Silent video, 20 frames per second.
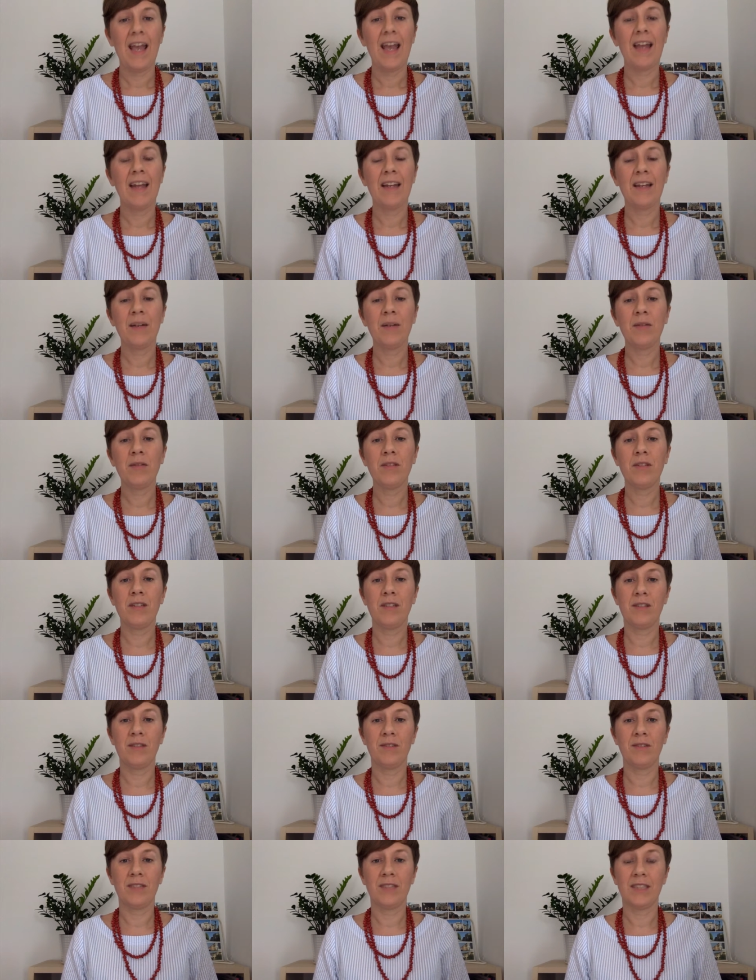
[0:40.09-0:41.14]
And the good
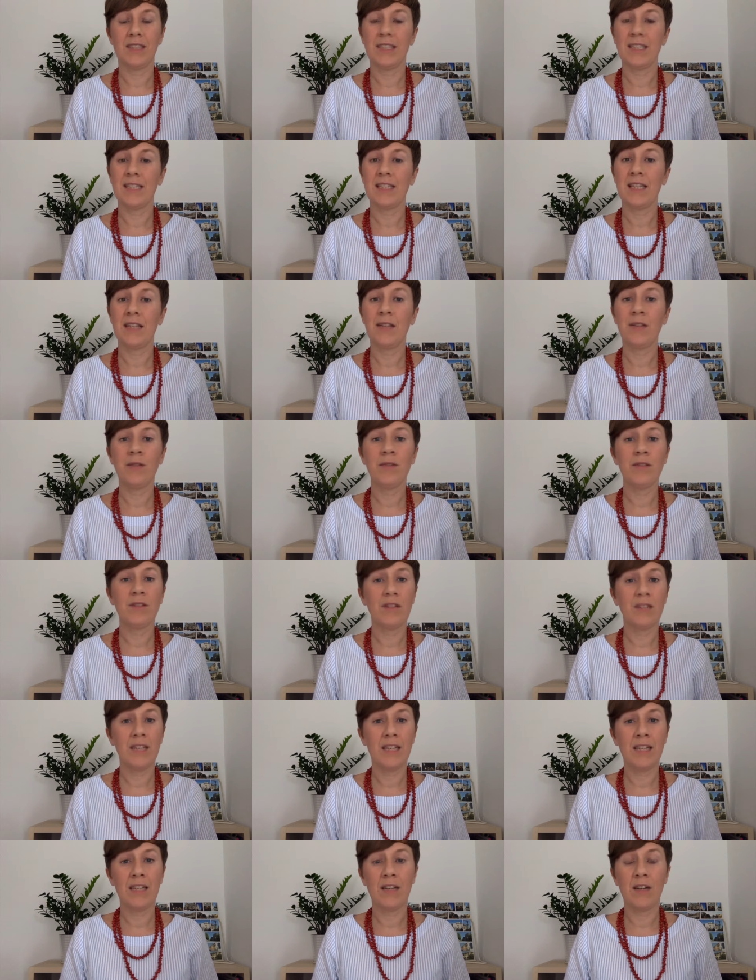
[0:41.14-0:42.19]
news is that you don't
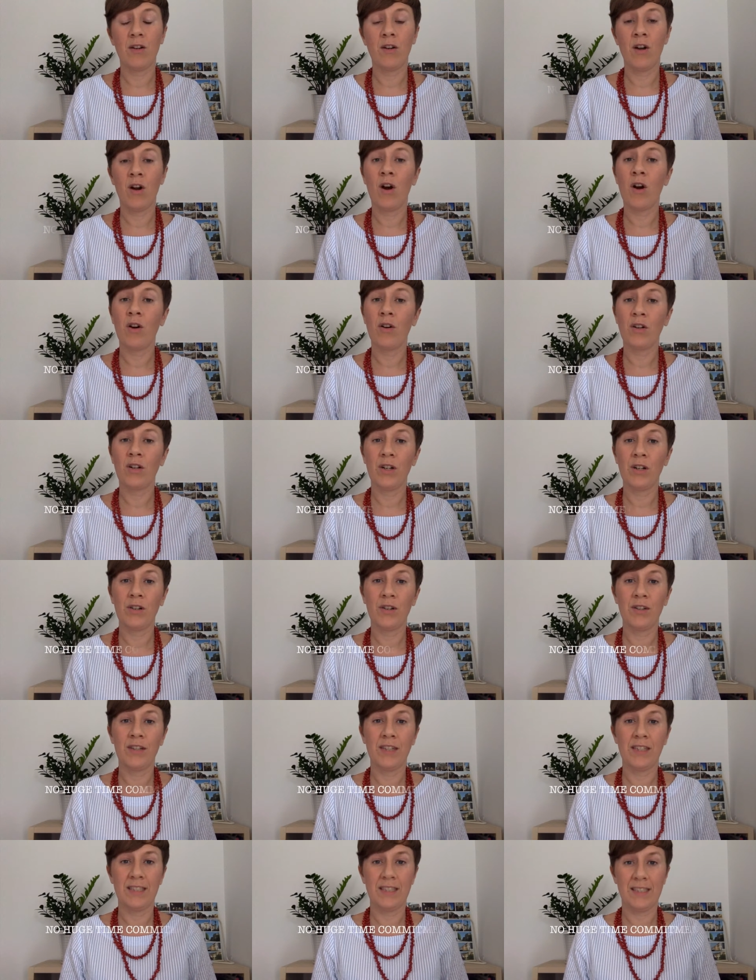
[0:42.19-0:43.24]
need long
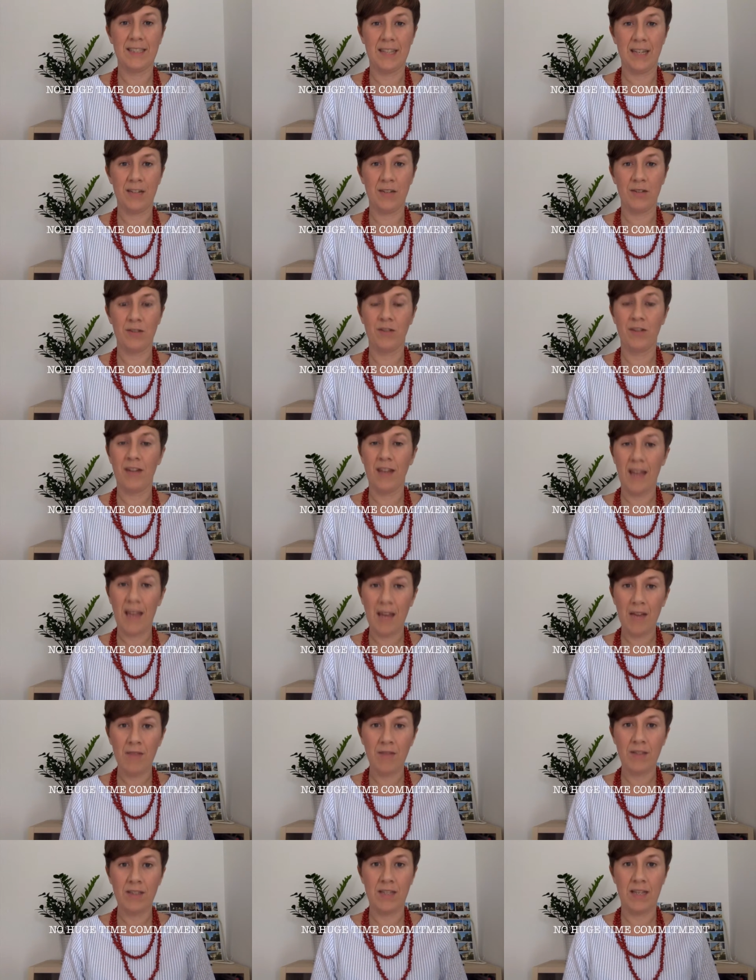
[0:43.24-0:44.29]
learning sessions
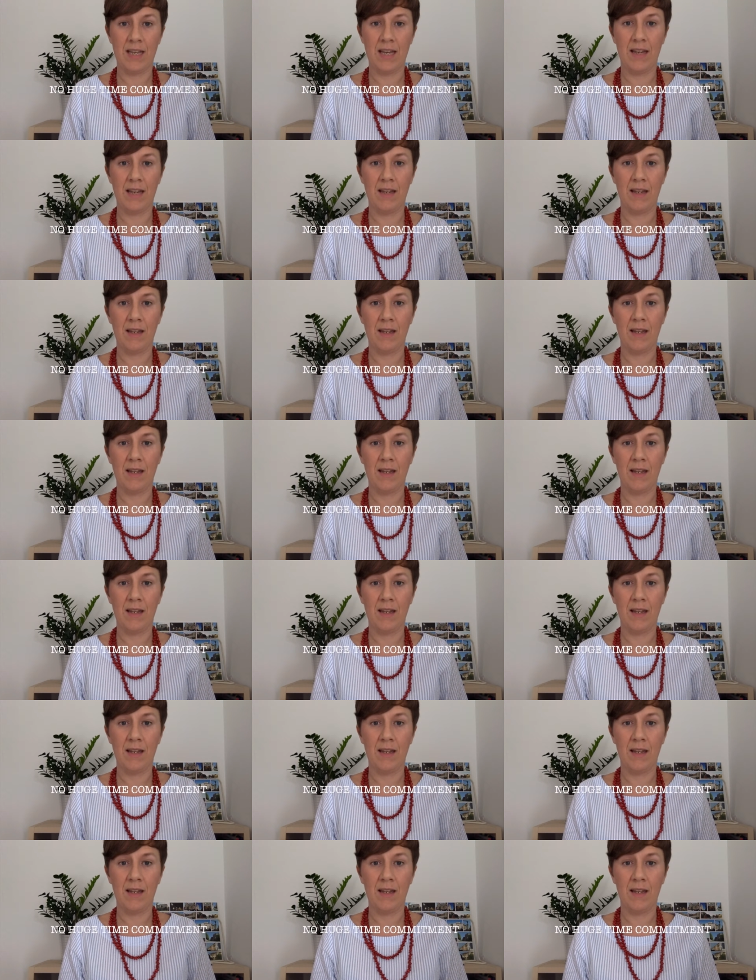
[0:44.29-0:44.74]
every day.